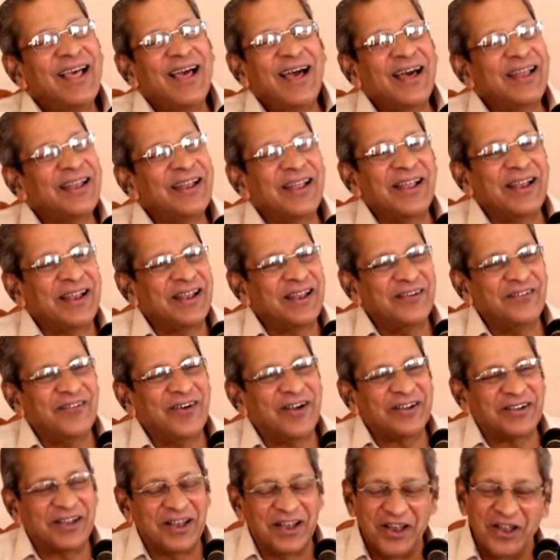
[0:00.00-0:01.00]
Arre,
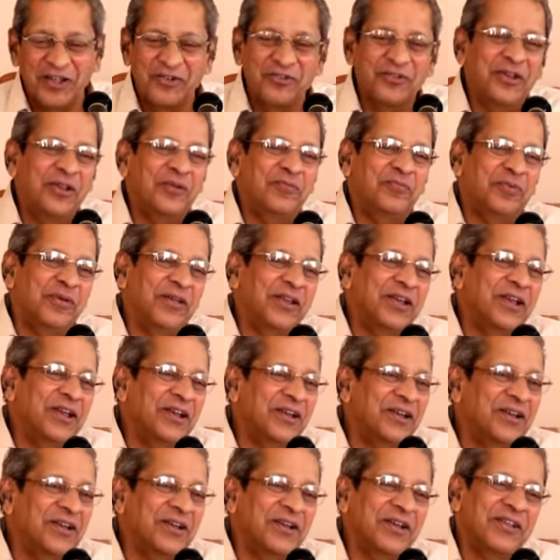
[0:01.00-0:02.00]
what a lovely
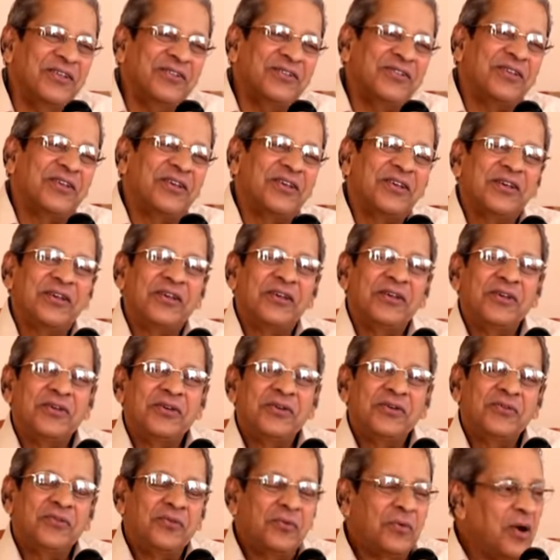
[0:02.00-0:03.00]
period it is.
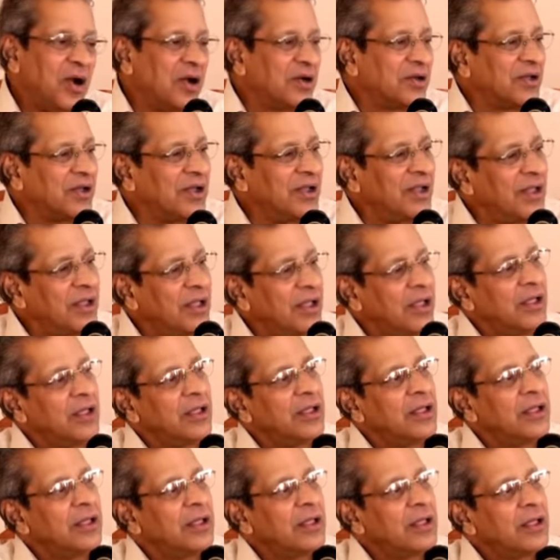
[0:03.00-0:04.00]
What
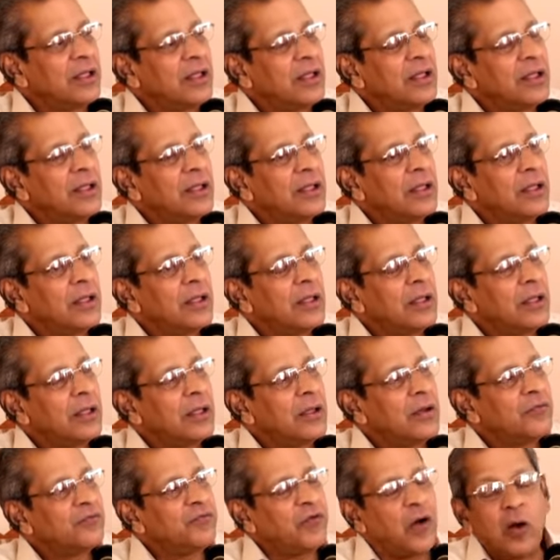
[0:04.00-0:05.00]
a
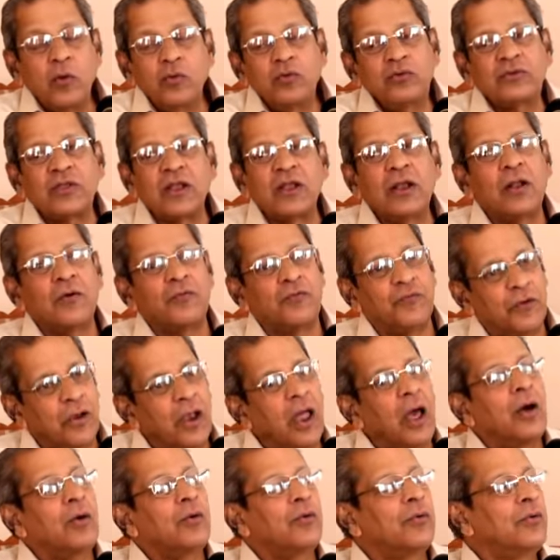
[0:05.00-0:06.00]
fountain of
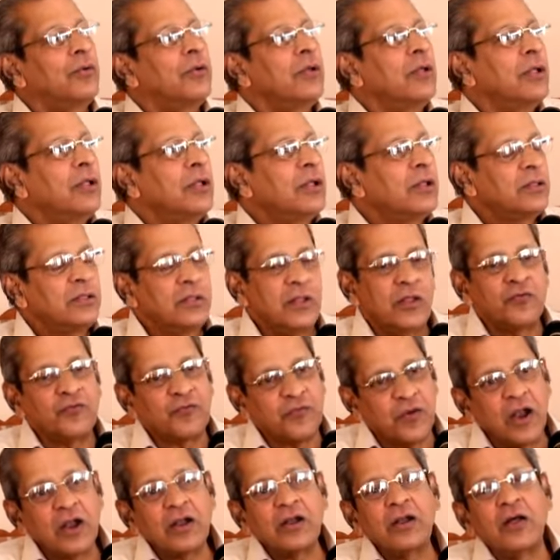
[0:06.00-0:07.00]
love, the
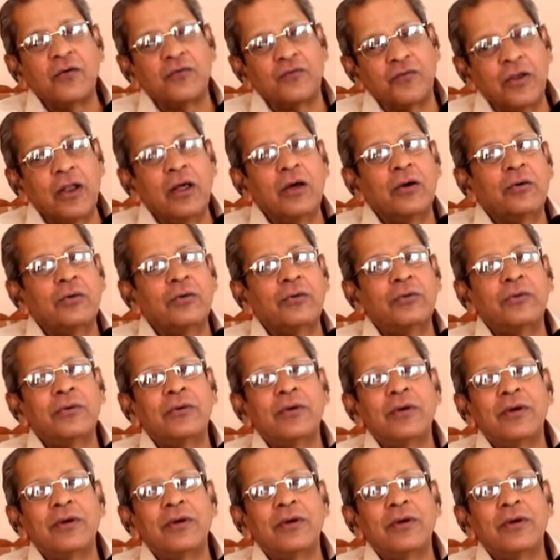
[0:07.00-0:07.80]
flood of love.